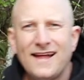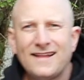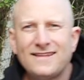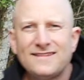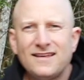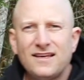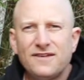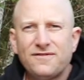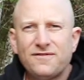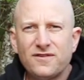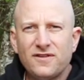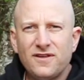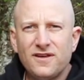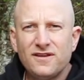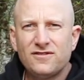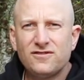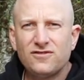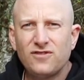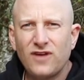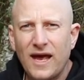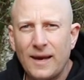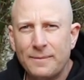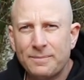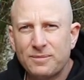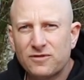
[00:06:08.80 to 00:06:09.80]
that's it for
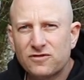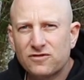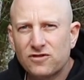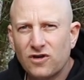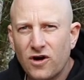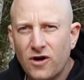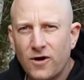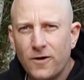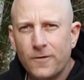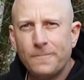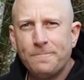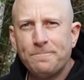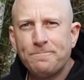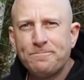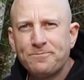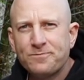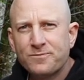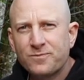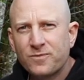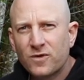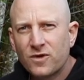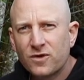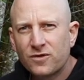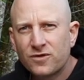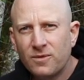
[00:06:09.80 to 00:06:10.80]
this episode.
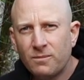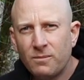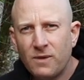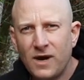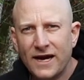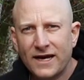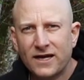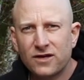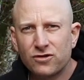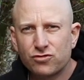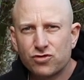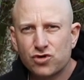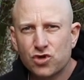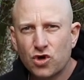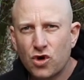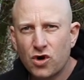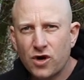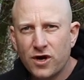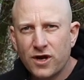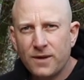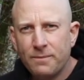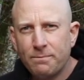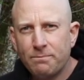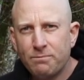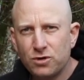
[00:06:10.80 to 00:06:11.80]
The Michael
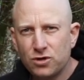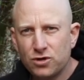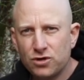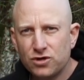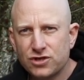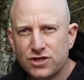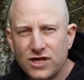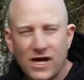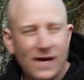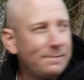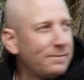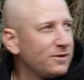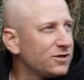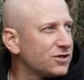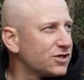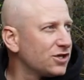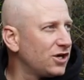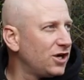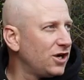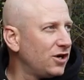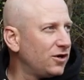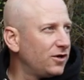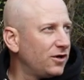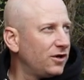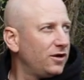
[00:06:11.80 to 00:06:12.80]
Jordan Bulls
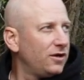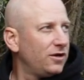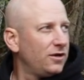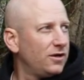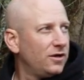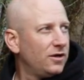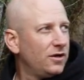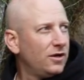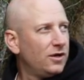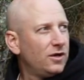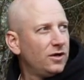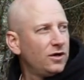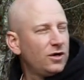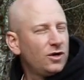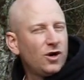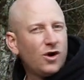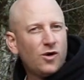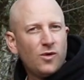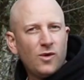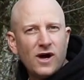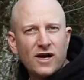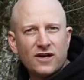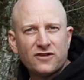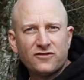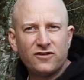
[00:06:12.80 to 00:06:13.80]
episode. Go
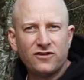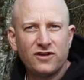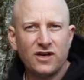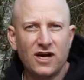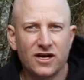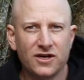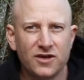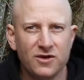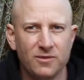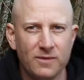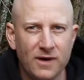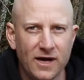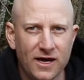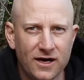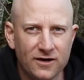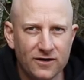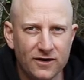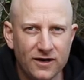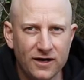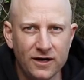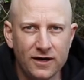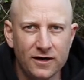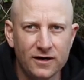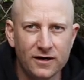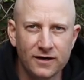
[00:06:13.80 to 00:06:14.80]
watch the
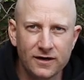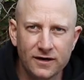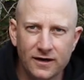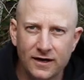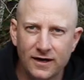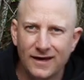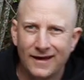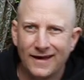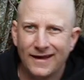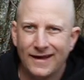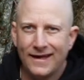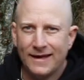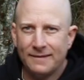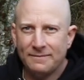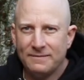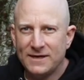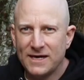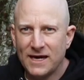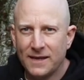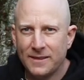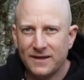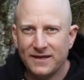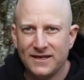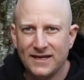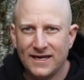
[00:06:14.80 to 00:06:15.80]
documentary. Hit me
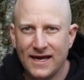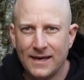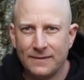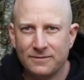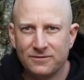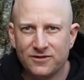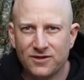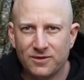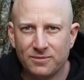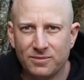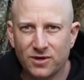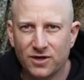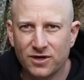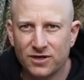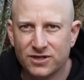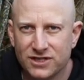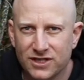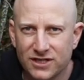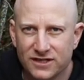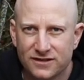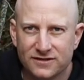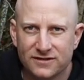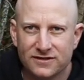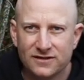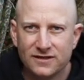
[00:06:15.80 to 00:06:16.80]
on the D Ms to
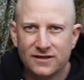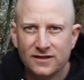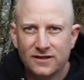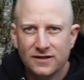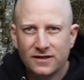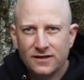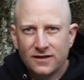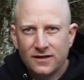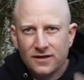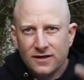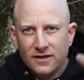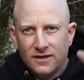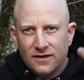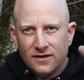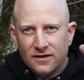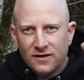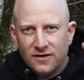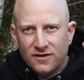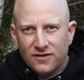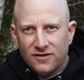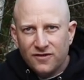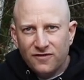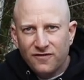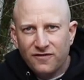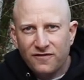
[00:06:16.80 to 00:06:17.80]
purchase.
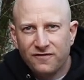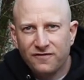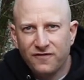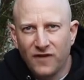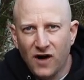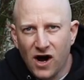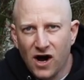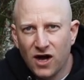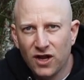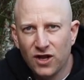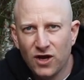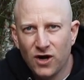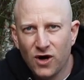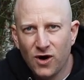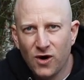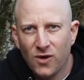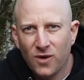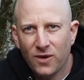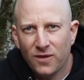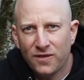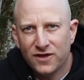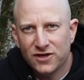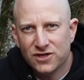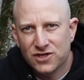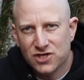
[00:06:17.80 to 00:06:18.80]
Follow
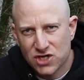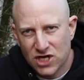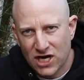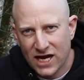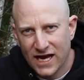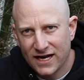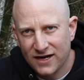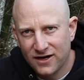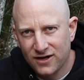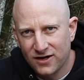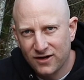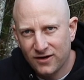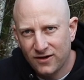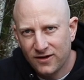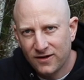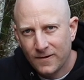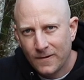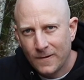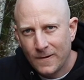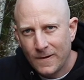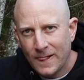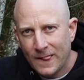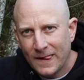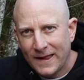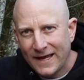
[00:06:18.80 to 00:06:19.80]
the channel.
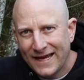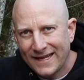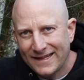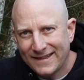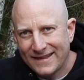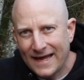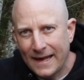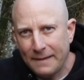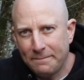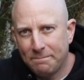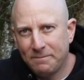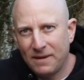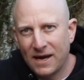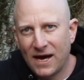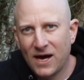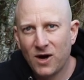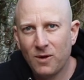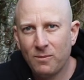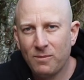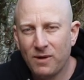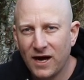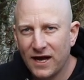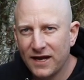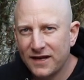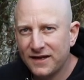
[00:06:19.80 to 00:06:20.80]
Hit that
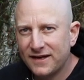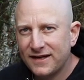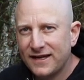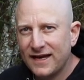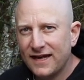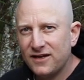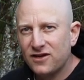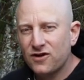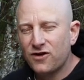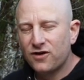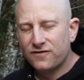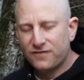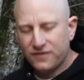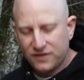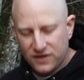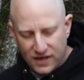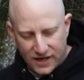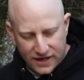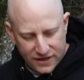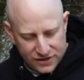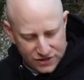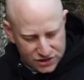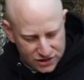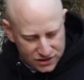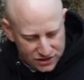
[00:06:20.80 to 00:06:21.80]
bell button to get
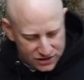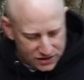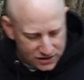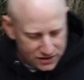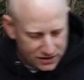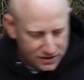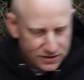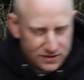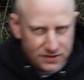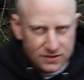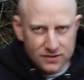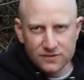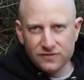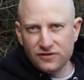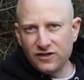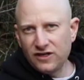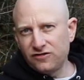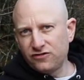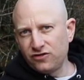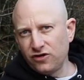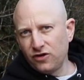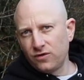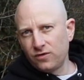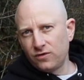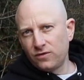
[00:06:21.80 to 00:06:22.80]
notifications. See you
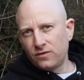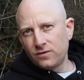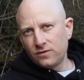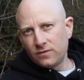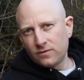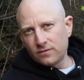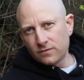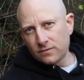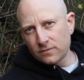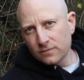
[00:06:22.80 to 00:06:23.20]
soon.